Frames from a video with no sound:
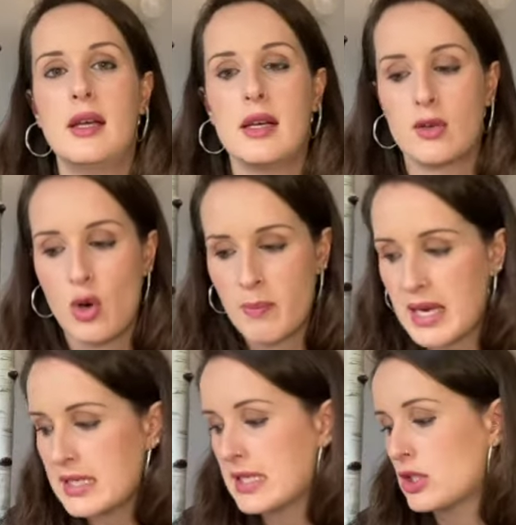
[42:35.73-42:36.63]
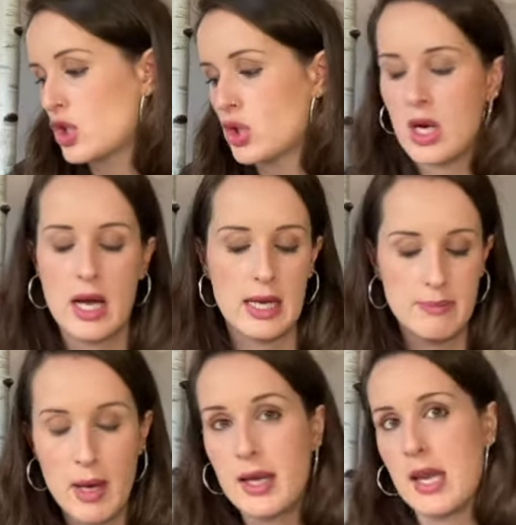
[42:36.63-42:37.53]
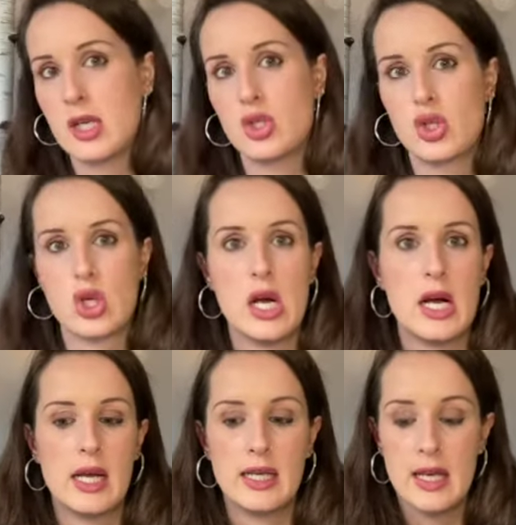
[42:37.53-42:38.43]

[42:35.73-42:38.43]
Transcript: I've got beading to try, buttoning to try.